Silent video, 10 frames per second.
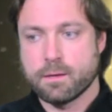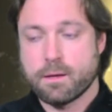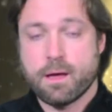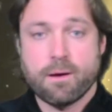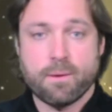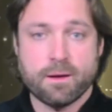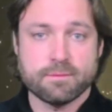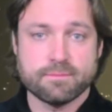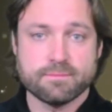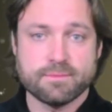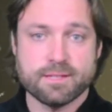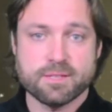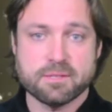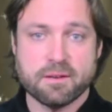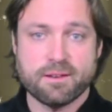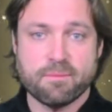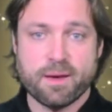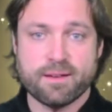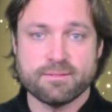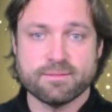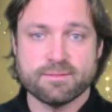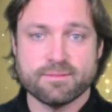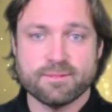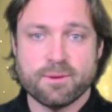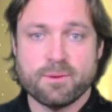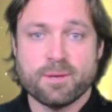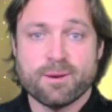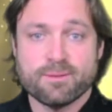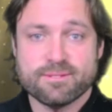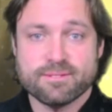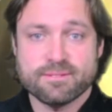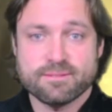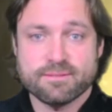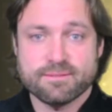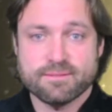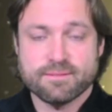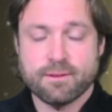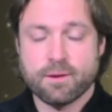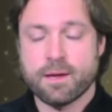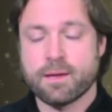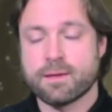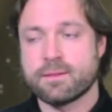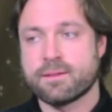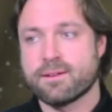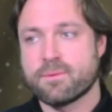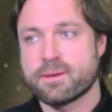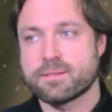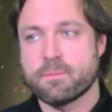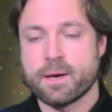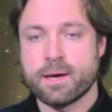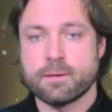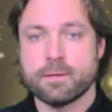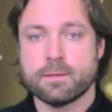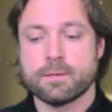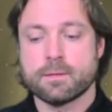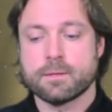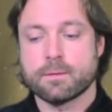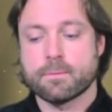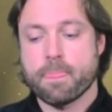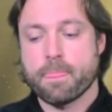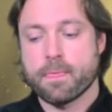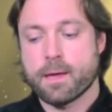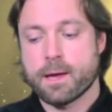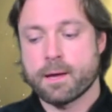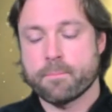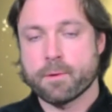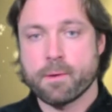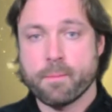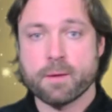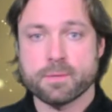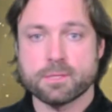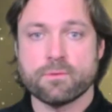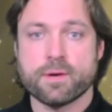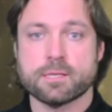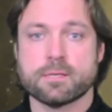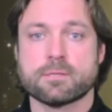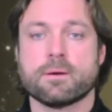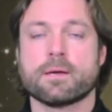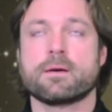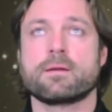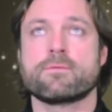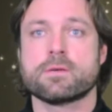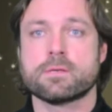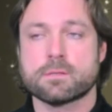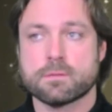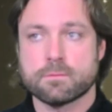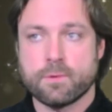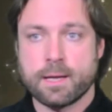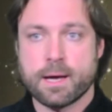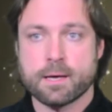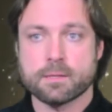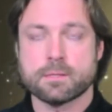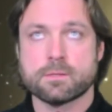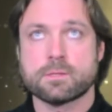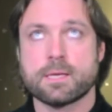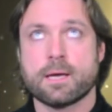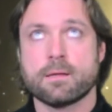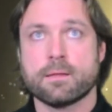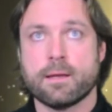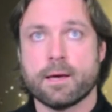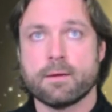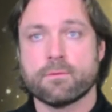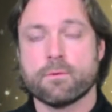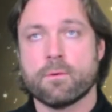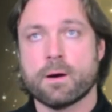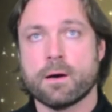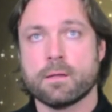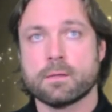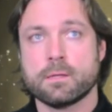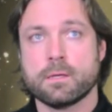oh well, let's just go to bed. Who knows? Okay, and then I went to bed. But my mind was still racing, so I kind of just relaxed and stared at the light for a while,